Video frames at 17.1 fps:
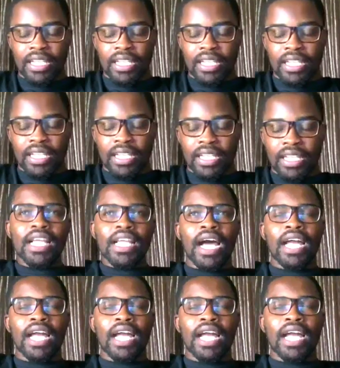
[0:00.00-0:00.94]
Ghana
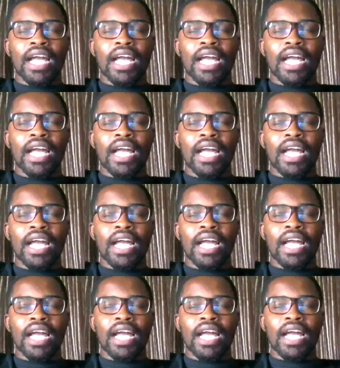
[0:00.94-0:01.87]
Robotics
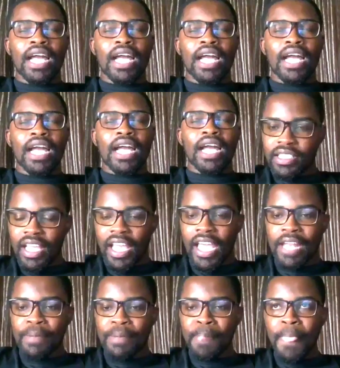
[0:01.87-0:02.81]
Challenge, and
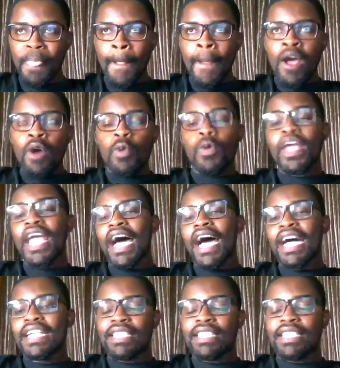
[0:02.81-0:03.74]
we had
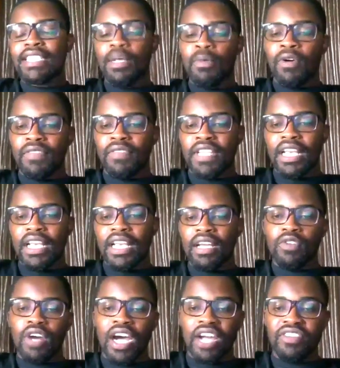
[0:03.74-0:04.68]
some of the level
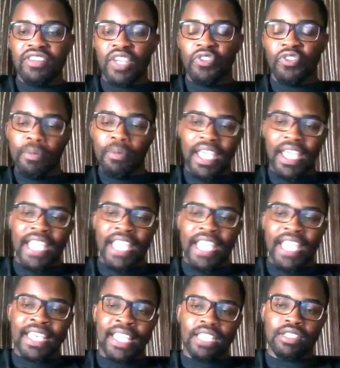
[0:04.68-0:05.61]
100s from Aaenics
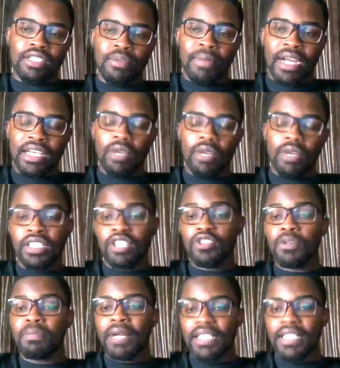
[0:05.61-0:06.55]
UMaT. They wanted to
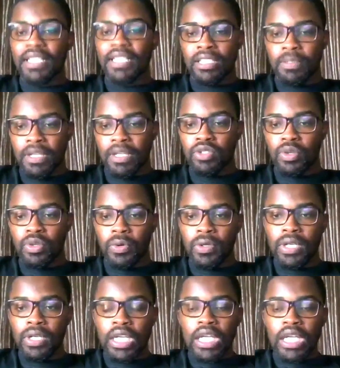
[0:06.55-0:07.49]
participate, so
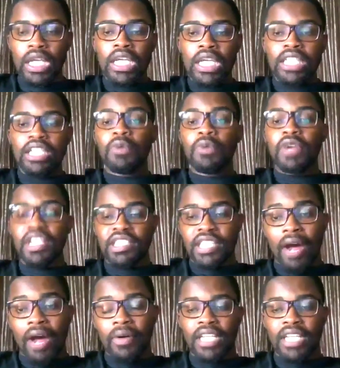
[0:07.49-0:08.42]
they reached
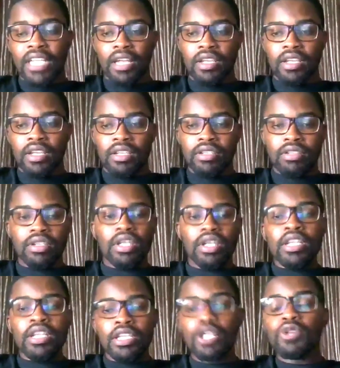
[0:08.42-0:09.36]
out. Then
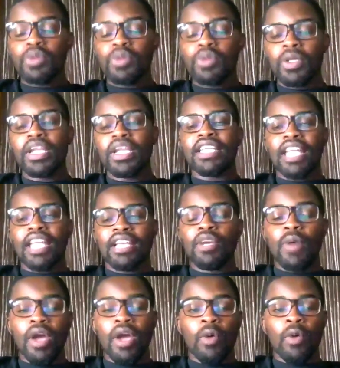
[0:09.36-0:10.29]
they told us that they were
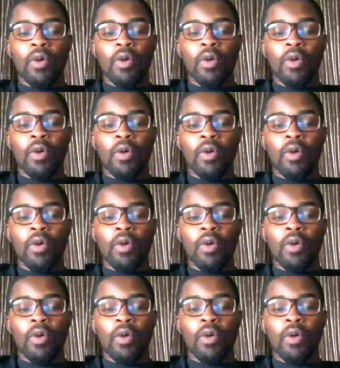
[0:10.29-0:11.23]
going, even though we
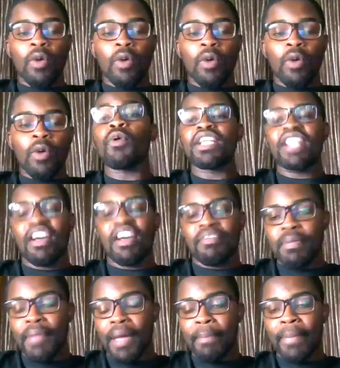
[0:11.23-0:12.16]
didn't, because they have been
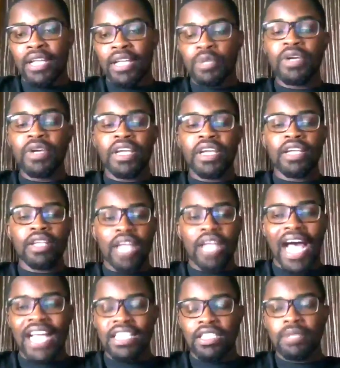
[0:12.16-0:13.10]
members. We
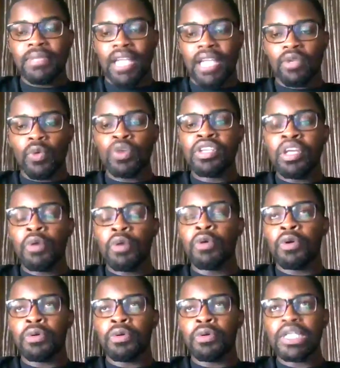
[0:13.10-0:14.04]
assumed that
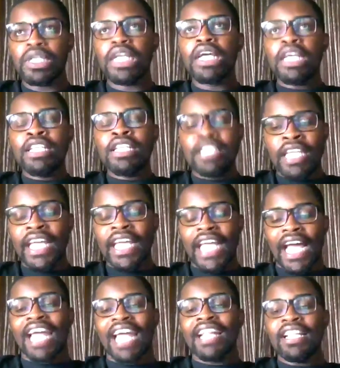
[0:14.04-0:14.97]
they can
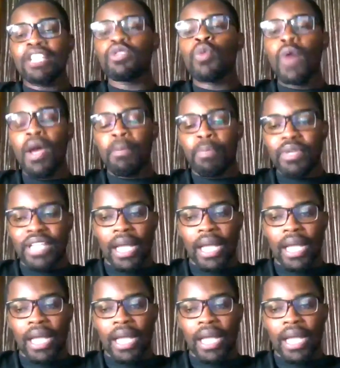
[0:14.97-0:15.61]
at least go and put up